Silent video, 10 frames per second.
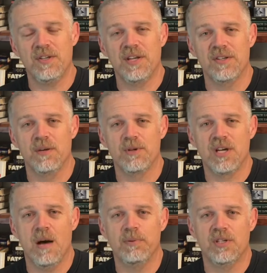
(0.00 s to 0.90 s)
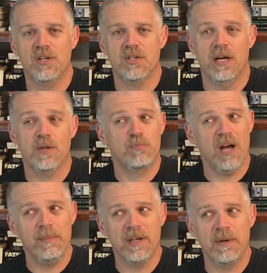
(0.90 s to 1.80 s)
He's got so much competition. And that's
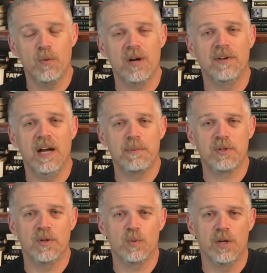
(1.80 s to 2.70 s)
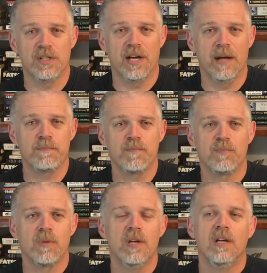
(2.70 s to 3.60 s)
probably going to be one of our episodes one time,
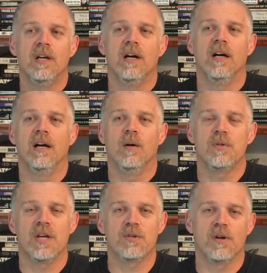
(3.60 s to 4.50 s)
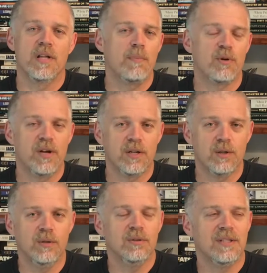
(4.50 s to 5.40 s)
uh, which sounds a little
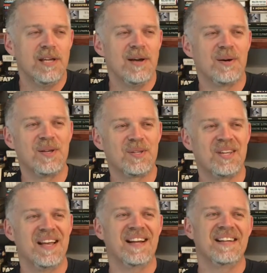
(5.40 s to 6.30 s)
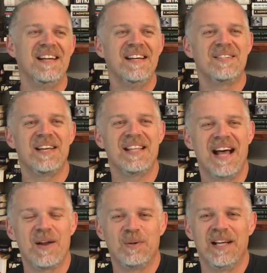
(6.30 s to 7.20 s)
hypocritical, you know, because saying, saying
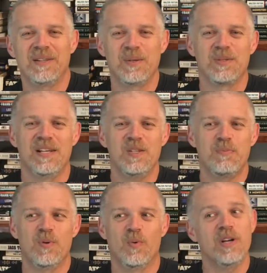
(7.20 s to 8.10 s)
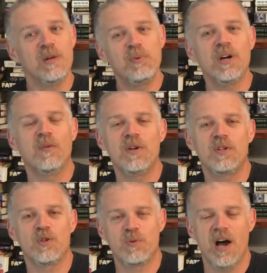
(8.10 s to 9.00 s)
that I don't like those lists, but we're going to put our
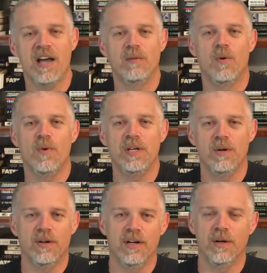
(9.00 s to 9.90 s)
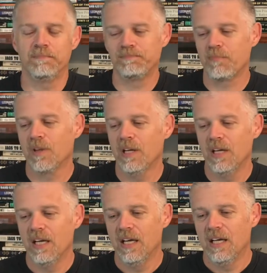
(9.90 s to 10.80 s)
research behind it when we do our own.
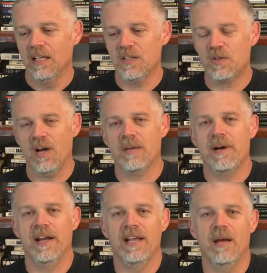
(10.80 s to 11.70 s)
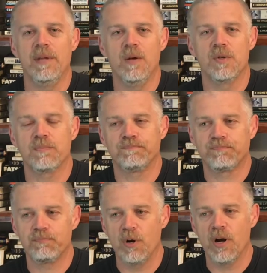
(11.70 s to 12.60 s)
Let's talk about him. He was
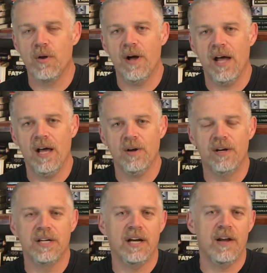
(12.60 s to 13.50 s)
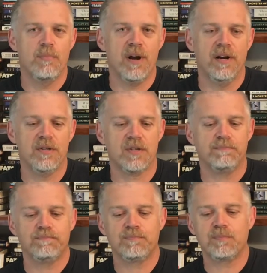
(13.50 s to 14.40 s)
born in Ohio to Hungarian parents,
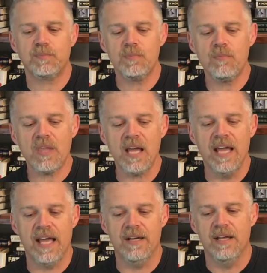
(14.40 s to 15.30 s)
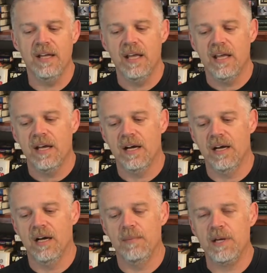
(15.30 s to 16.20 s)
and
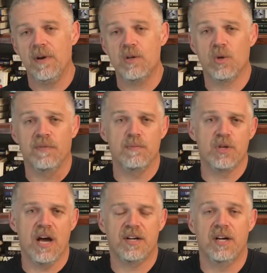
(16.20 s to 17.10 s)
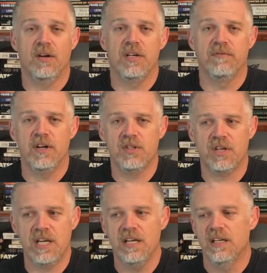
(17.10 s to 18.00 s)
um, he graduated from John Carroll
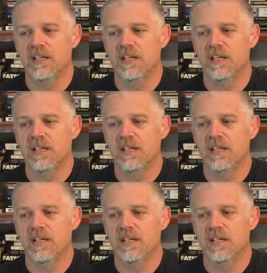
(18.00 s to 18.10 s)
University.